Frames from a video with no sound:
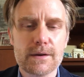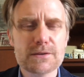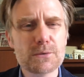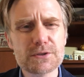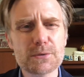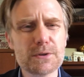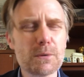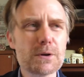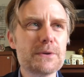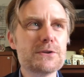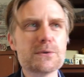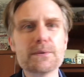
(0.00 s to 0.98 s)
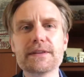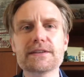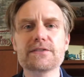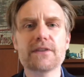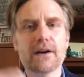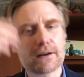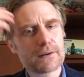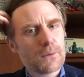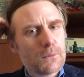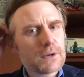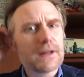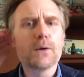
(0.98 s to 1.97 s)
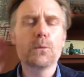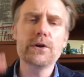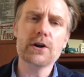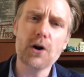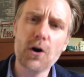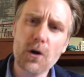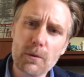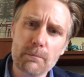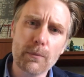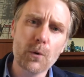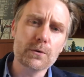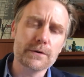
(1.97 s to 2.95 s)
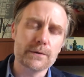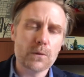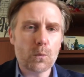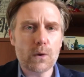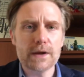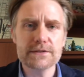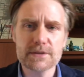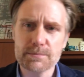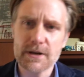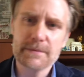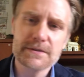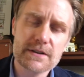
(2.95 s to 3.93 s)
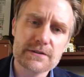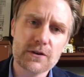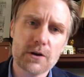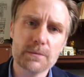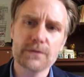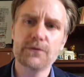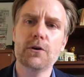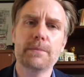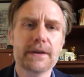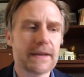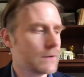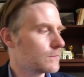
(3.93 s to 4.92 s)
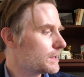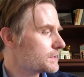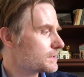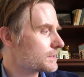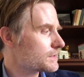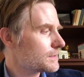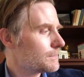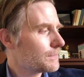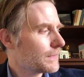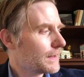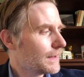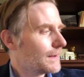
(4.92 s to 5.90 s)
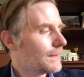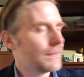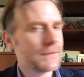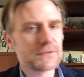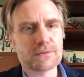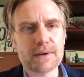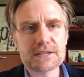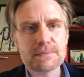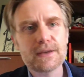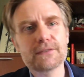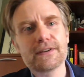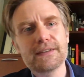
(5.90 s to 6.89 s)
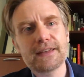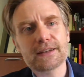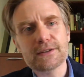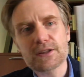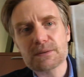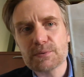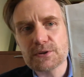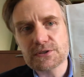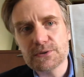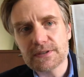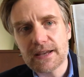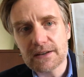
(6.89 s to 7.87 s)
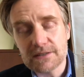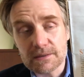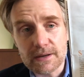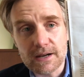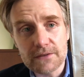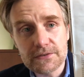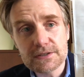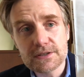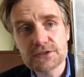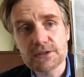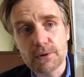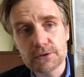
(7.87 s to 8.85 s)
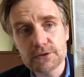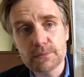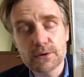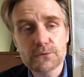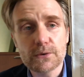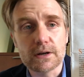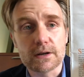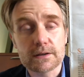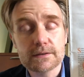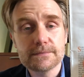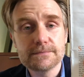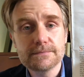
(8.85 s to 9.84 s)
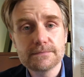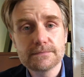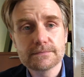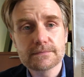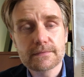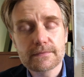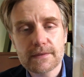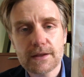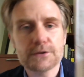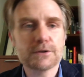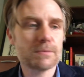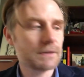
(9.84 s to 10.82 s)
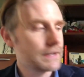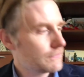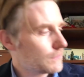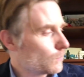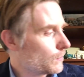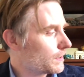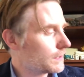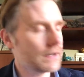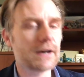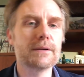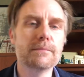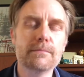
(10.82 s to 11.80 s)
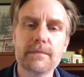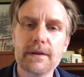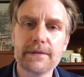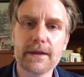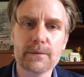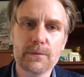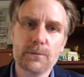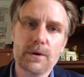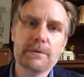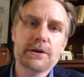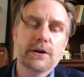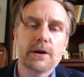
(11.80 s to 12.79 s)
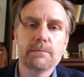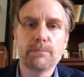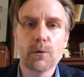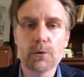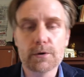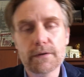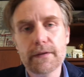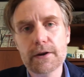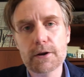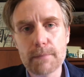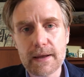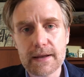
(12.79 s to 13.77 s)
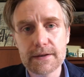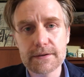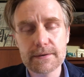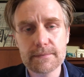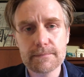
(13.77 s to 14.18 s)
So what do we do with this thought? We are all born white supremacist, homophobic, and racist. This reminds me of yet another person who's hanging around my office, Simone de Beauvoir, and her belief that women are not born, they are made.